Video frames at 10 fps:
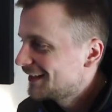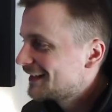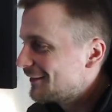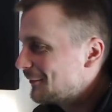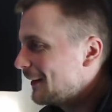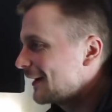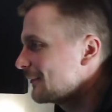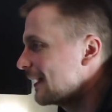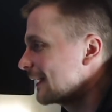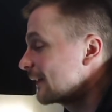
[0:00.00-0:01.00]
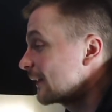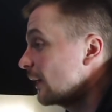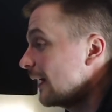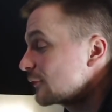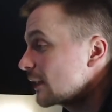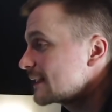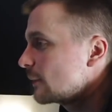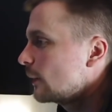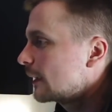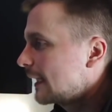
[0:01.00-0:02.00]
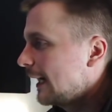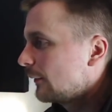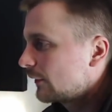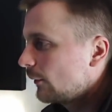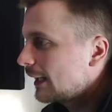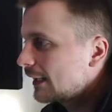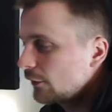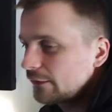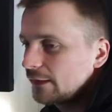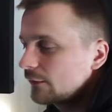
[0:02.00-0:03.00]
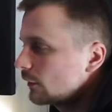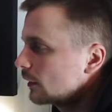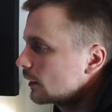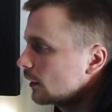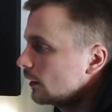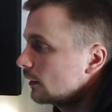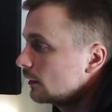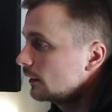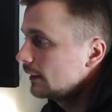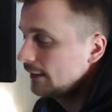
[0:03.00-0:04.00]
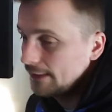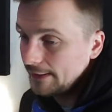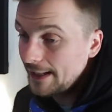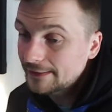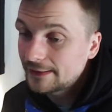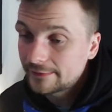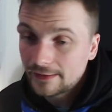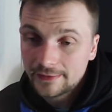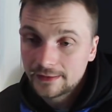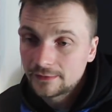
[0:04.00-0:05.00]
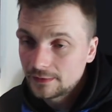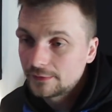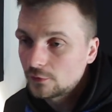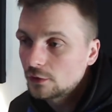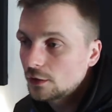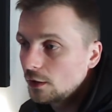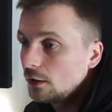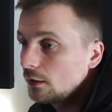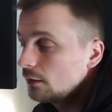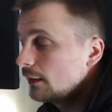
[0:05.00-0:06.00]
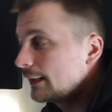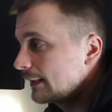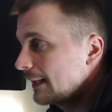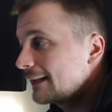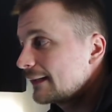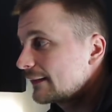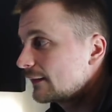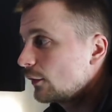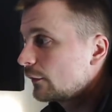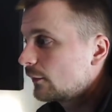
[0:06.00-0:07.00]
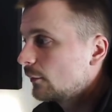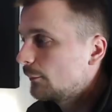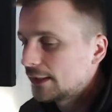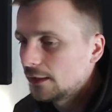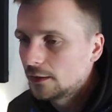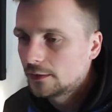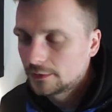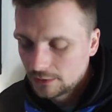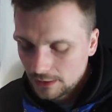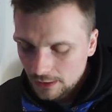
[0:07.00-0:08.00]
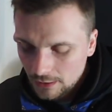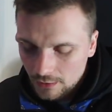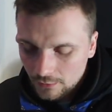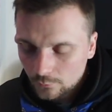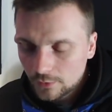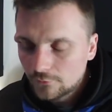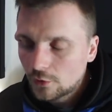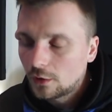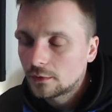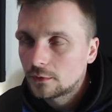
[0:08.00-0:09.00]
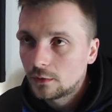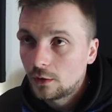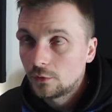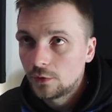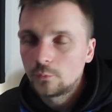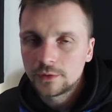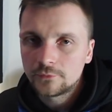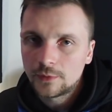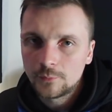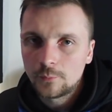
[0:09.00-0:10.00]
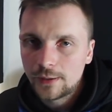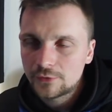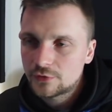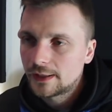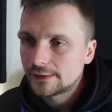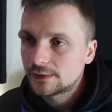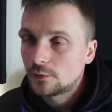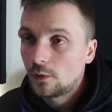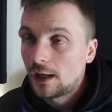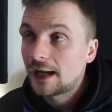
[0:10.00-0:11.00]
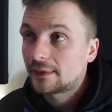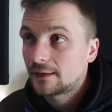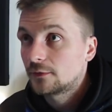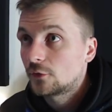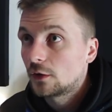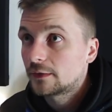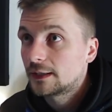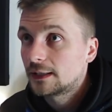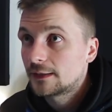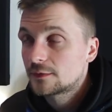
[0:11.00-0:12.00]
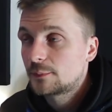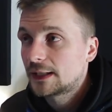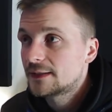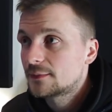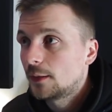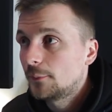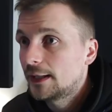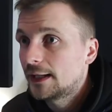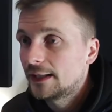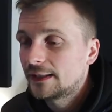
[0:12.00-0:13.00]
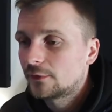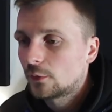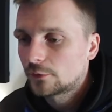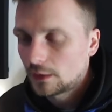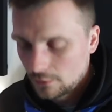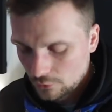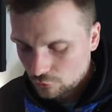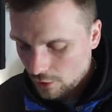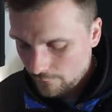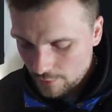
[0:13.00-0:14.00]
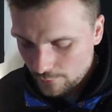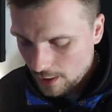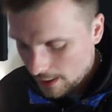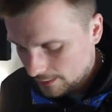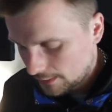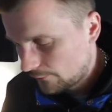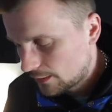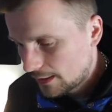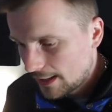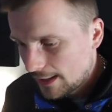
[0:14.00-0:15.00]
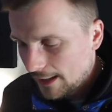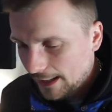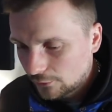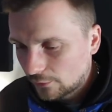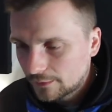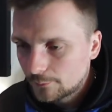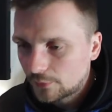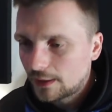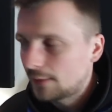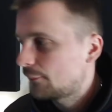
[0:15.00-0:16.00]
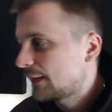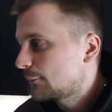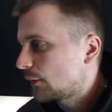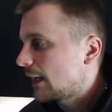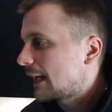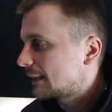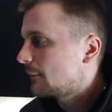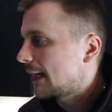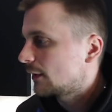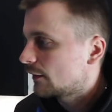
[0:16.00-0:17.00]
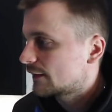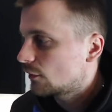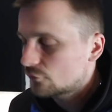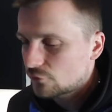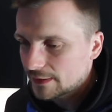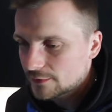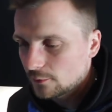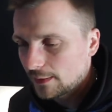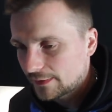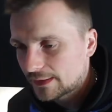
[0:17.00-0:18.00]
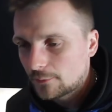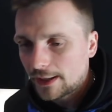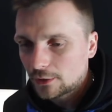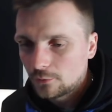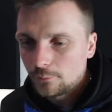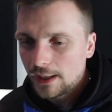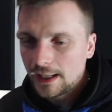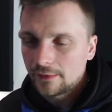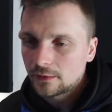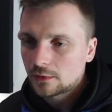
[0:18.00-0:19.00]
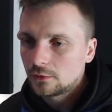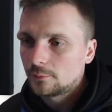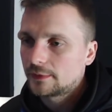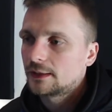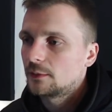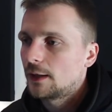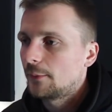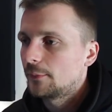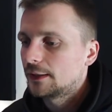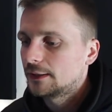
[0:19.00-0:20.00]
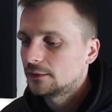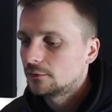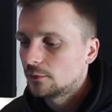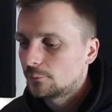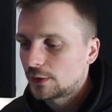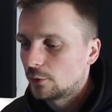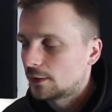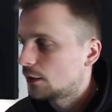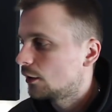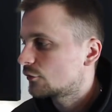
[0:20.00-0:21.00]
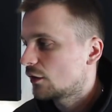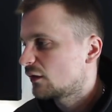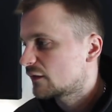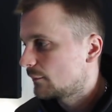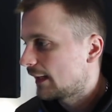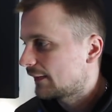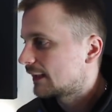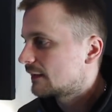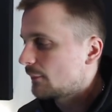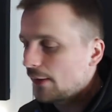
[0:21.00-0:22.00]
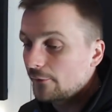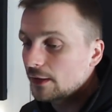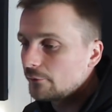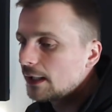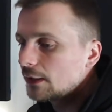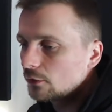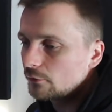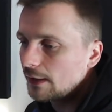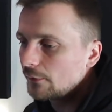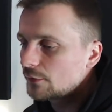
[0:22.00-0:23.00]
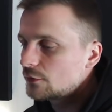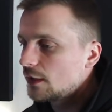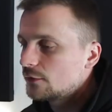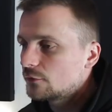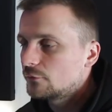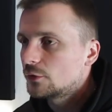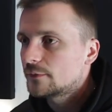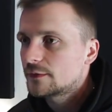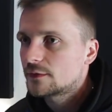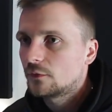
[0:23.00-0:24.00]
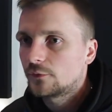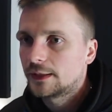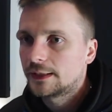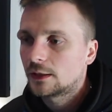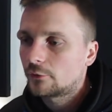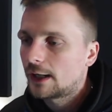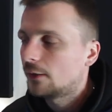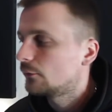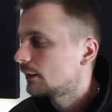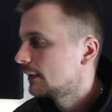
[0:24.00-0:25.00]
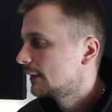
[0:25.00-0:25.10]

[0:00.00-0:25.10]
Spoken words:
Never mind. Right. So I've tried to work it out. So Alioski's going to go. Hernandez, I think, is going to go. And Hernandez is also a big earner. Because what you've got to... Oh, not what you've got. I'm not patronising you. What I think you've got to think... I was speaking to my mate, and he's always like, oh, just get rid of Berardi. I don't think... I think Berardi might go. His contract's up. I think he might come part of the club. I think he might become a coach or something. I think he's apparently really good around the changing rooms and stuff, and in the ground.